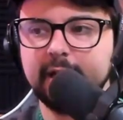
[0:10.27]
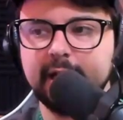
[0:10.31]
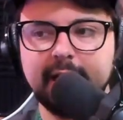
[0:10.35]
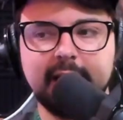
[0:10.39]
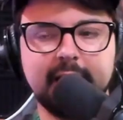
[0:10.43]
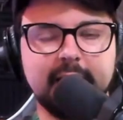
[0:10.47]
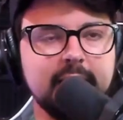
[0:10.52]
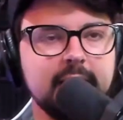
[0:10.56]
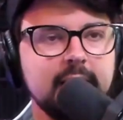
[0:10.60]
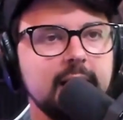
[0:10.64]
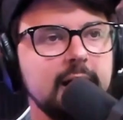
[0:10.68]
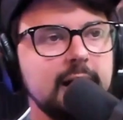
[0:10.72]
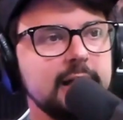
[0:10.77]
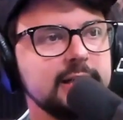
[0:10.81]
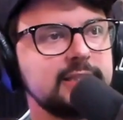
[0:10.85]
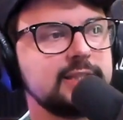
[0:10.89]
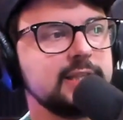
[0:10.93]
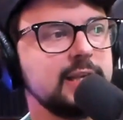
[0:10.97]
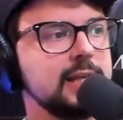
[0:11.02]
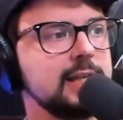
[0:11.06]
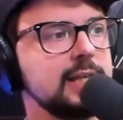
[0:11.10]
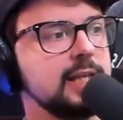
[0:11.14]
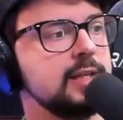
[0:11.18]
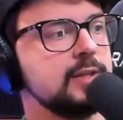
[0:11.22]
eh, it's
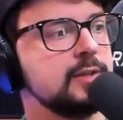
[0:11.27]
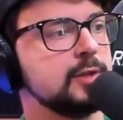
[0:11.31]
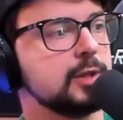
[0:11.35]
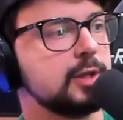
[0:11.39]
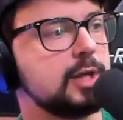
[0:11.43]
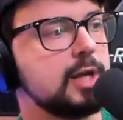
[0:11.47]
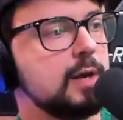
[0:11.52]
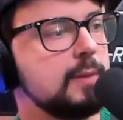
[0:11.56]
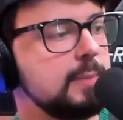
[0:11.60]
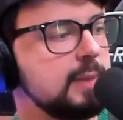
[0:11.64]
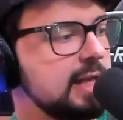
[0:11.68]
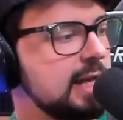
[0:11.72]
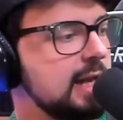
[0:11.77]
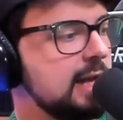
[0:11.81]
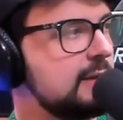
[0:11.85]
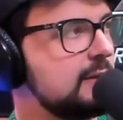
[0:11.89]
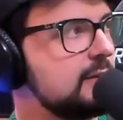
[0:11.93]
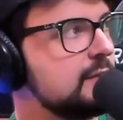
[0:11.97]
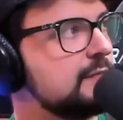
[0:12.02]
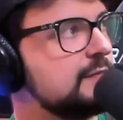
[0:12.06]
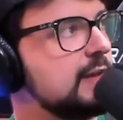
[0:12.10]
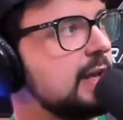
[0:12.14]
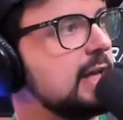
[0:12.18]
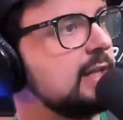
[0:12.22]
like either coming out of
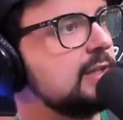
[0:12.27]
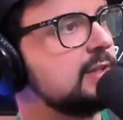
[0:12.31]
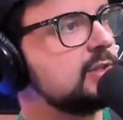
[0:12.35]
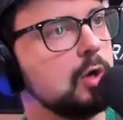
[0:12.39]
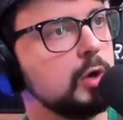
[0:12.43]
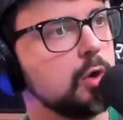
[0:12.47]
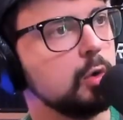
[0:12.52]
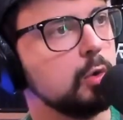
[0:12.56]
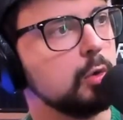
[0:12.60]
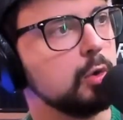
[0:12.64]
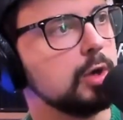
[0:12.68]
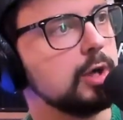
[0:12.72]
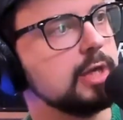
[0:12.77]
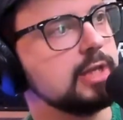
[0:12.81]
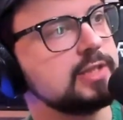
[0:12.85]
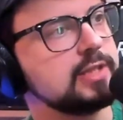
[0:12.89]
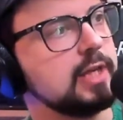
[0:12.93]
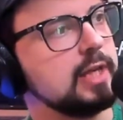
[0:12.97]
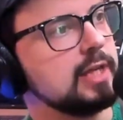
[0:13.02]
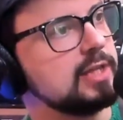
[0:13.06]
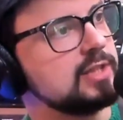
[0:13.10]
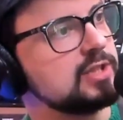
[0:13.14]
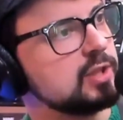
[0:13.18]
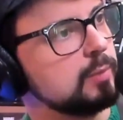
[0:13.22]
the vents or it's
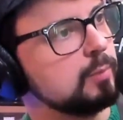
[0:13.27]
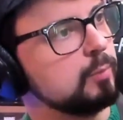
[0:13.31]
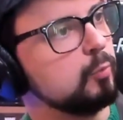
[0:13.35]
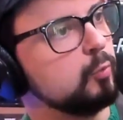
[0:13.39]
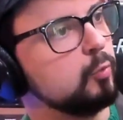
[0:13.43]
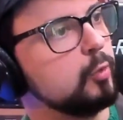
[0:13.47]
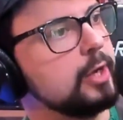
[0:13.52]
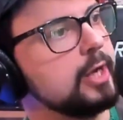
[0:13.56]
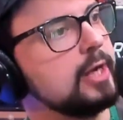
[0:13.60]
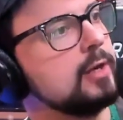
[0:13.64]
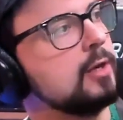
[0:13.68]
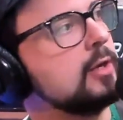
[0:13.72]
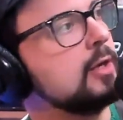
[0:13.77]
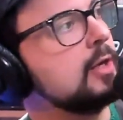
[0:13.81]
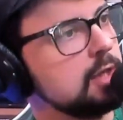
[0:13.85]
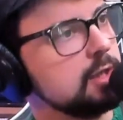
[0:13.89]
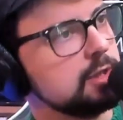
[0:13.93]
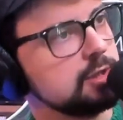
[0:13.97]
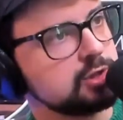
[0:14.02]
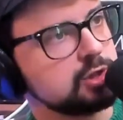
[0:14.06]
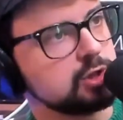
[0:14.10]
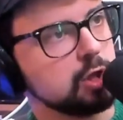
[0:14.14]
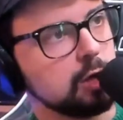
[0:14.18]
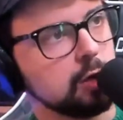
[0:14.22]
like some
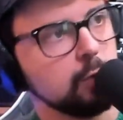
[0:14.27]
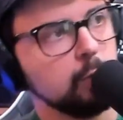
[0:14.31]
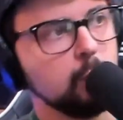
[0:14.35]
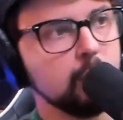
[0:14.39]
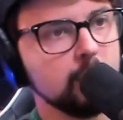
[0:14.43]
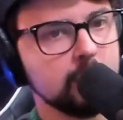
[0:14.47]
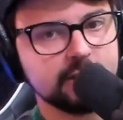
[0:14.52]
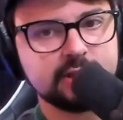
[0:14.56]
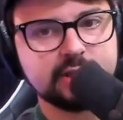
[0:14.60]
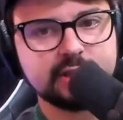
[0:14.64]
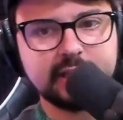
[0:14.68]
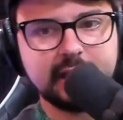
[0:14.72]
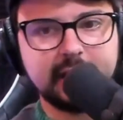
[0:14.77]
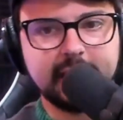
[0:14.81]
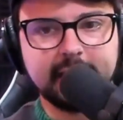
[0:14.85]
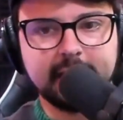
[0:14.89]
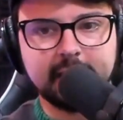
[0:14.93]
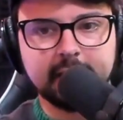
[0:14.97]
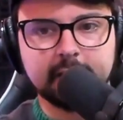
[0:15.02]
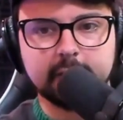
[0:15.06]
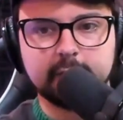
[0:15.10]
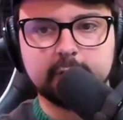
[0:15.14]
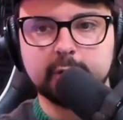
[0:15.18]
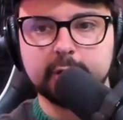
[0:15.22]
weird Star Wars
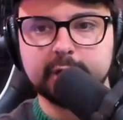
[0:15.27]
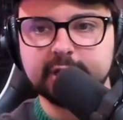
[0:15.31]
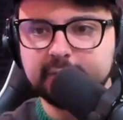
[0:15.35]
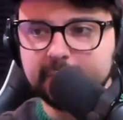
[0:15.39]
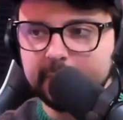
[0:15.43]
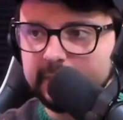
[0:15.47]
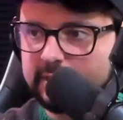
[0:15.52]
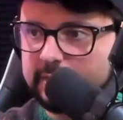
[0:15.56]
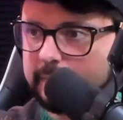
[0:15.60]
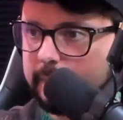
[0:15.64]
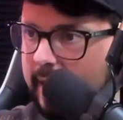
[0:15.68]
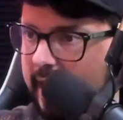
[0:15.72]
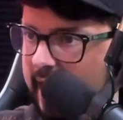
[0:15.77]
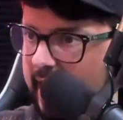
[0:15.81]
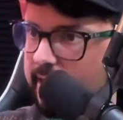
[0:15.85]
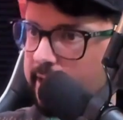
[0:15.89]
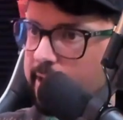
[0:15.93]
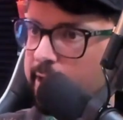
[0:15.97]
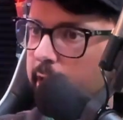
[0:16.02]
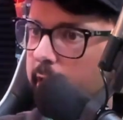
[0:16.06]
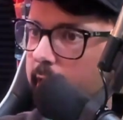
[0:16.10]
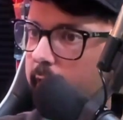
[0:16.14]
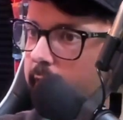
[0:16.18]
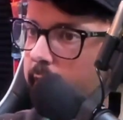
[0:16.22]
Santa Christmas
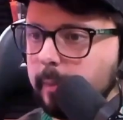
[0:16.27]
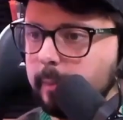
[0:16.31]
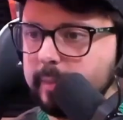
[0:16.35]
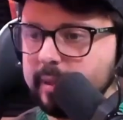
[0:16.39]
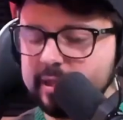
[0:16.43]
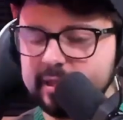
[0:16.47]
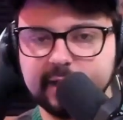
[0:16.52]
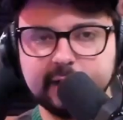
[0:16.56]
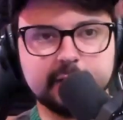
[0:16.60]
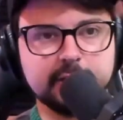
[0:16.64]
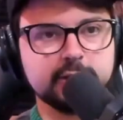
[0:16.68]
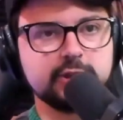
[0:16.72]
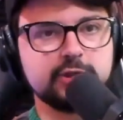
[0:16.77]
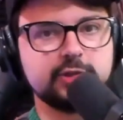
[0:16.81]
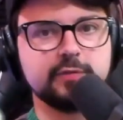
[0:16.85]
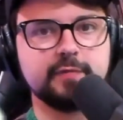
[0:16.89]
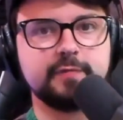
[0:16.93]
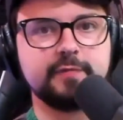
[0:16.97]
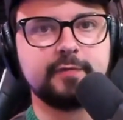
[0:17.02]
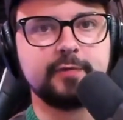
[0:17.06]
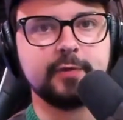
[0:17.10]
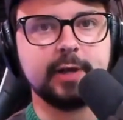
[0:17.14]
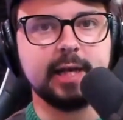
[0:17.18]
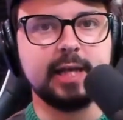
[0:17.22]
magic, but there's
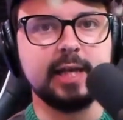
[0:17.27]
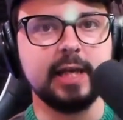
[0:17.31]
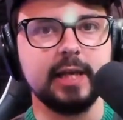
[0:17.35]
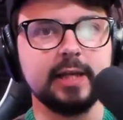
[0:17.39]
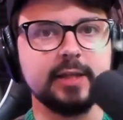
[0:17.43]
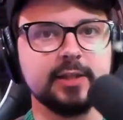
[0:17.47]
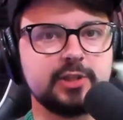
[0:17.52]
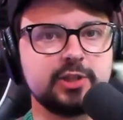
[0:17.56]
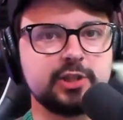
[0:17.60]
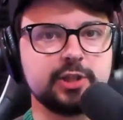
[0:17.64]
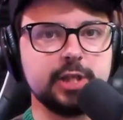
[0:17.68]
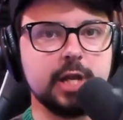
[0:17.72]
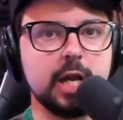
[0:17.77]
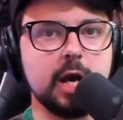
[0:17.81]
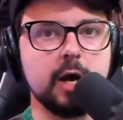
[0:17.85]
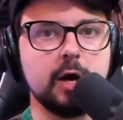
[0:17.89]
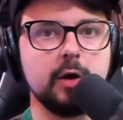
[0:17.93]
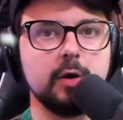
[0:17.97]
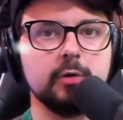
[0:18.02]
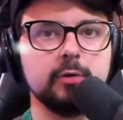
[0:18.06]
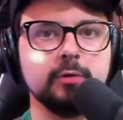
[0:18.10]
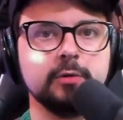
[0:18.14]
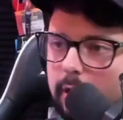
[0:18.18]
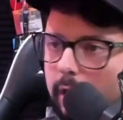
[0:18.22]
freaking
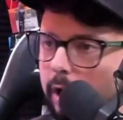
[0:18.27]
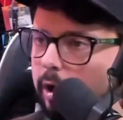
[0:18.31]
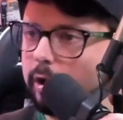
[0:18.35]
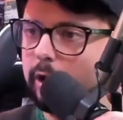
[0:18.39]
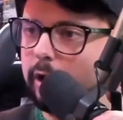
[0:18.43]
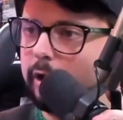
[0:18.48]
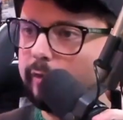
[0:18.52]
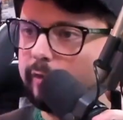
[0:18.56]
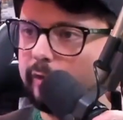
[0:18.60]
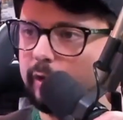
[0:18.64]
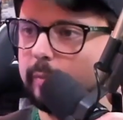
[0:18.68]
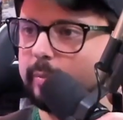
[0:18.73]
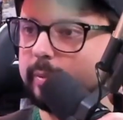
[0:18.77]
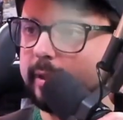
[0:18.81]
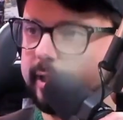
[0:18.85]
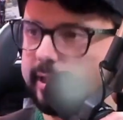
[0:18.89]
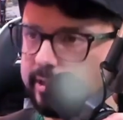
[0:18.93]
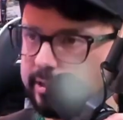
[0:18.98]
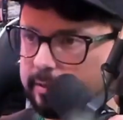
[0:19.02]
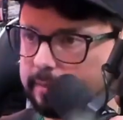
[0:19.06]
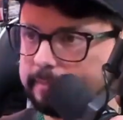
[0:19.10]
snow all over the place.